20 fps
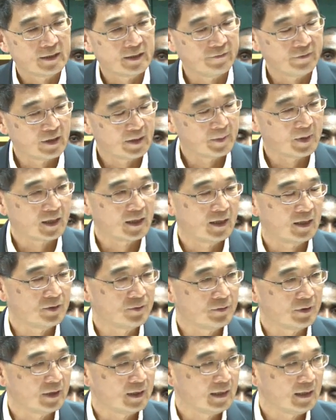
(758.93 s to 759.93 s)
developed
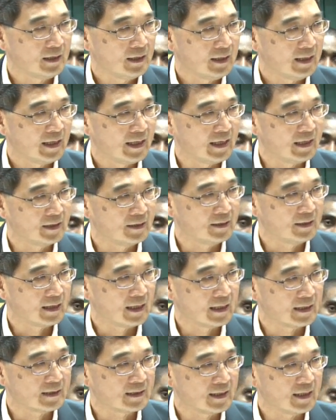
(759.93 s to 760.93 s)
country and
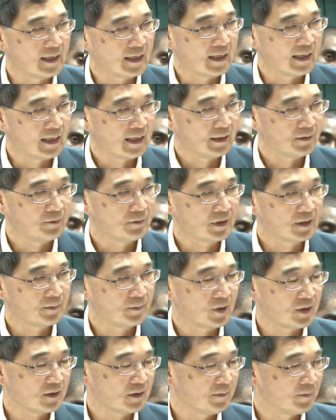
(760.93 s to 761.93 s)
as a
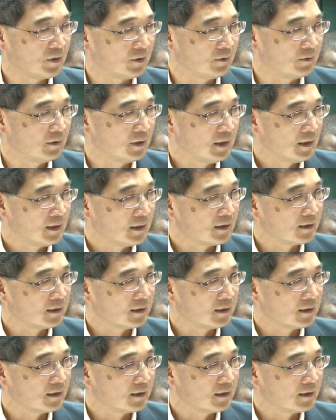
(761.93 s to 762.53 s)
responsible